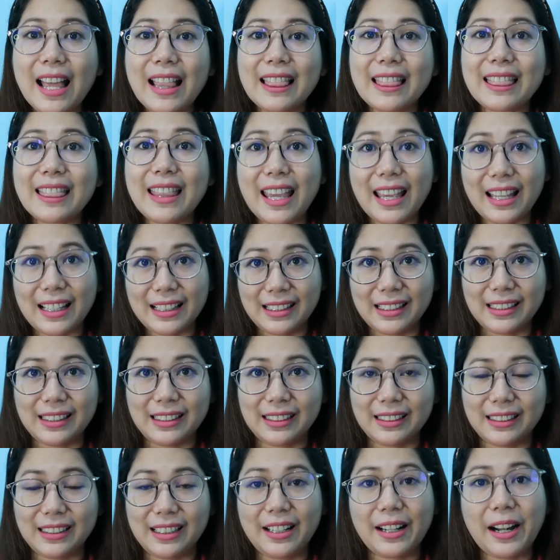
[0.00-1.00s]
test,
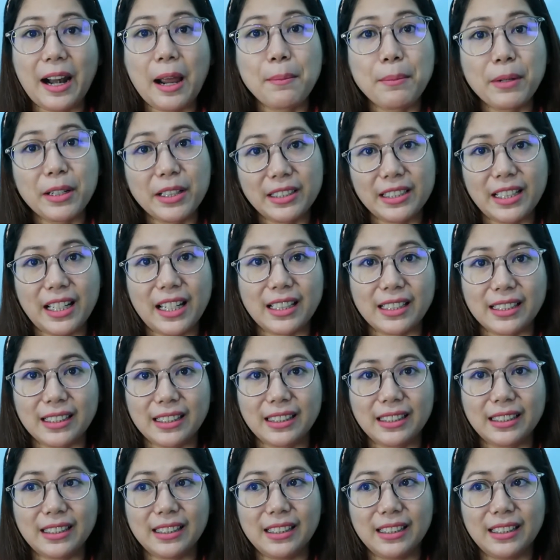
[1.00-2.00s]
grammar test.
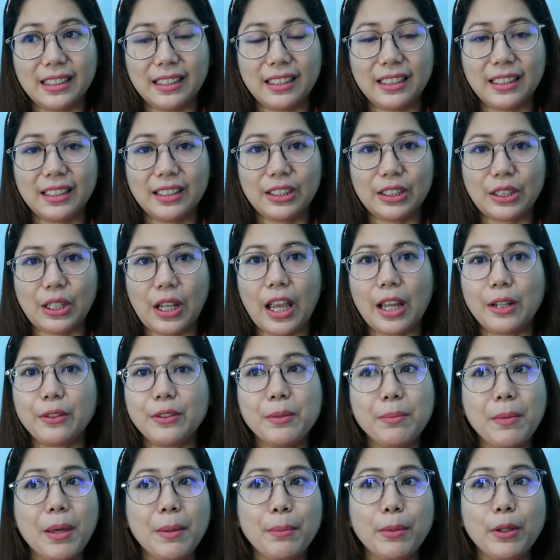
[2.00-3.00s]
So I
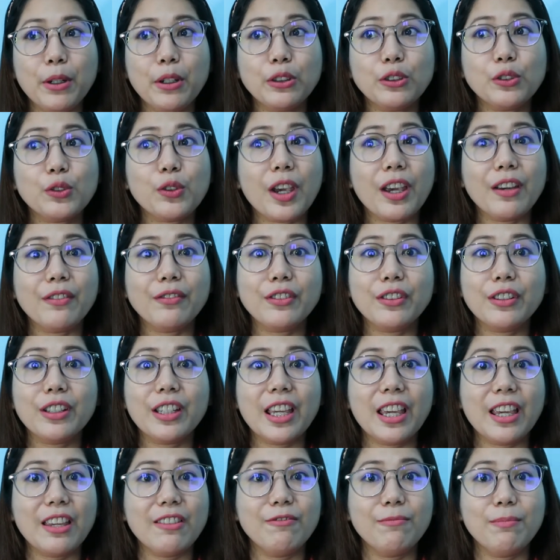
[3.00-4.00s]
remember Trevor
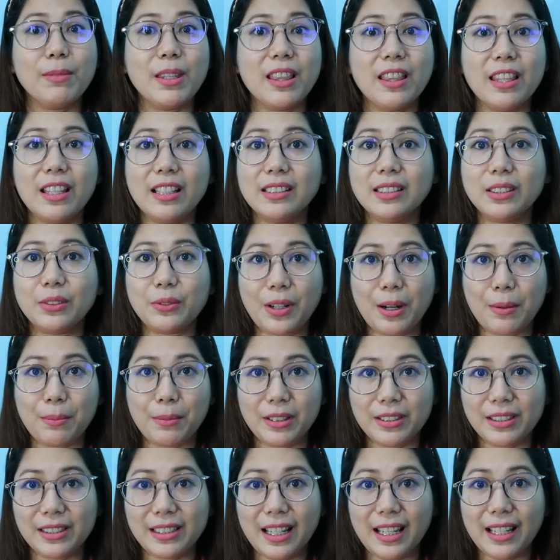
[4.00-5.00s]
gave me this
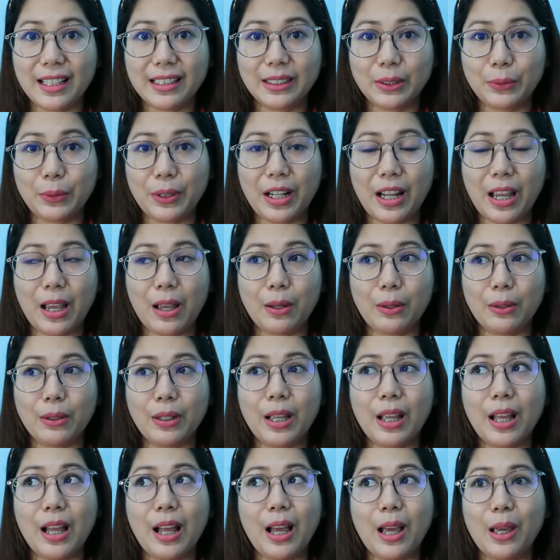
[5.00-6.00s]
grammar test when
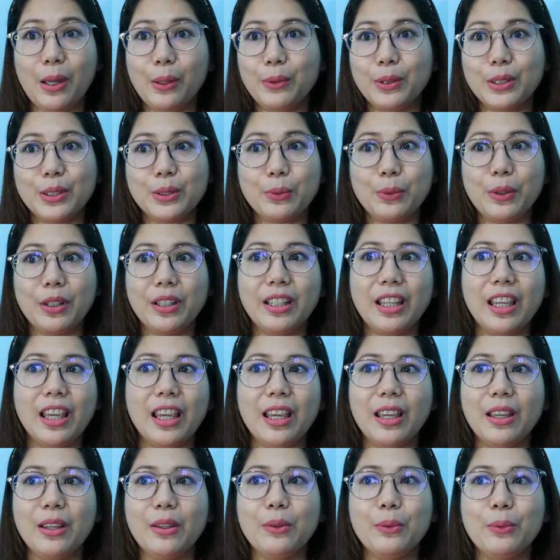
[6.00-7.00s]
I was
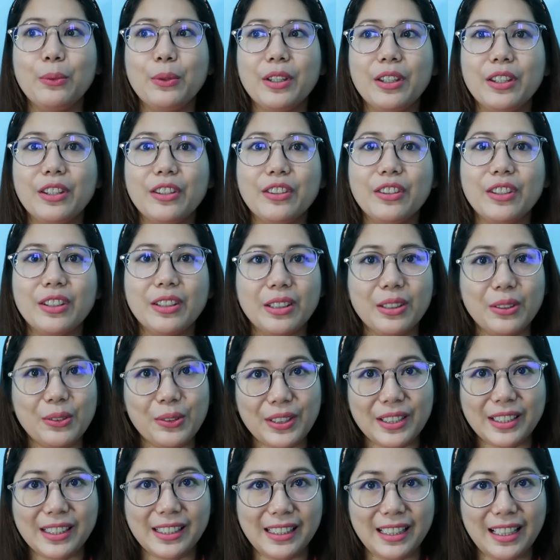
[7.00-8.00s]
working with
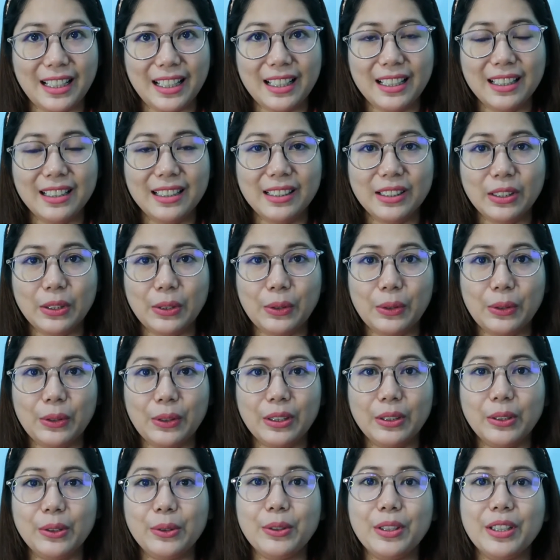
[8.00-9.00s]
Christine, so a
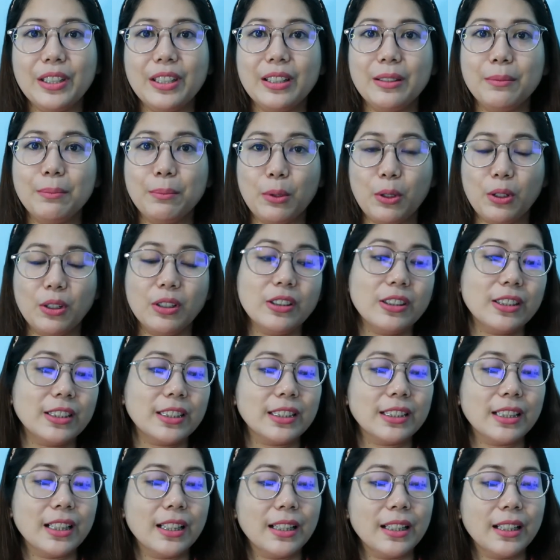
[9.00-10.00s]
Korean
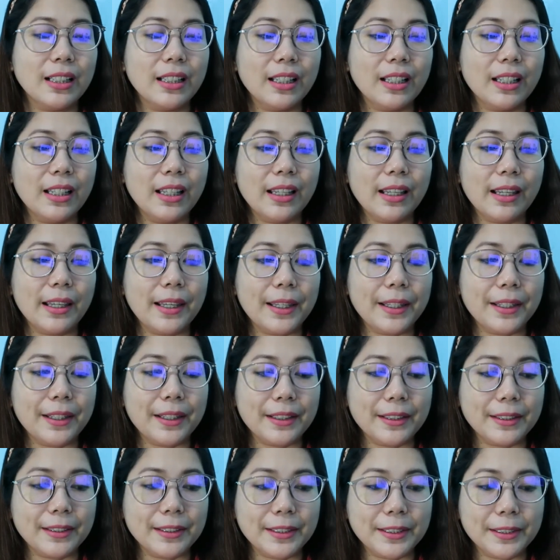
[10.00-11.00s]
boss.
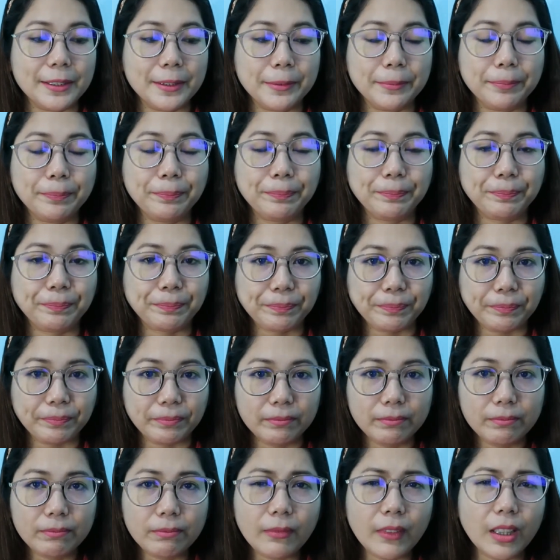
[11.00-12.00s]
And
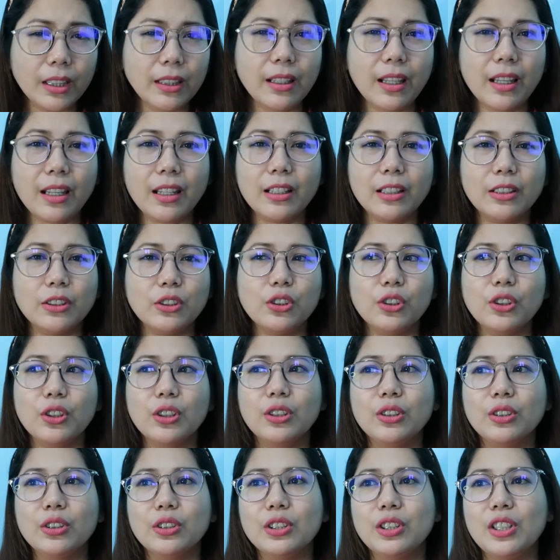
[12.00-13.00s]
yeah,
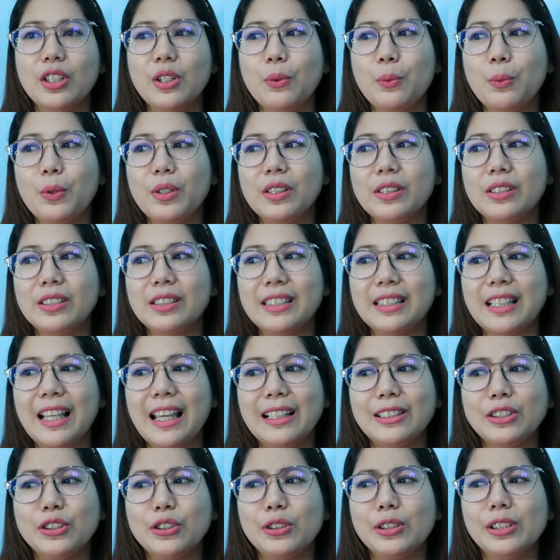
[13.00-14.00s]
she was
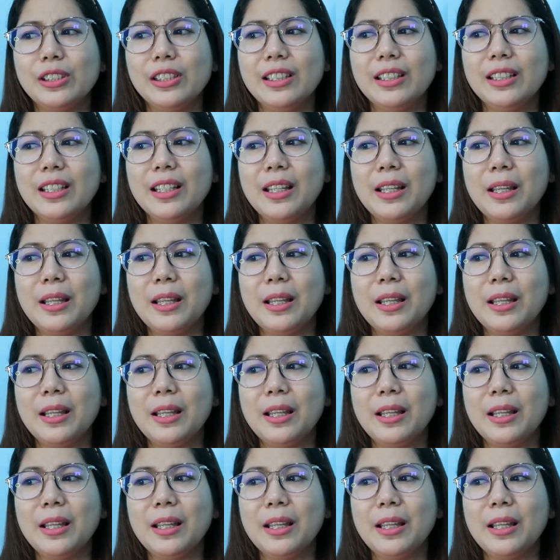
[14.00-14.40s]
actually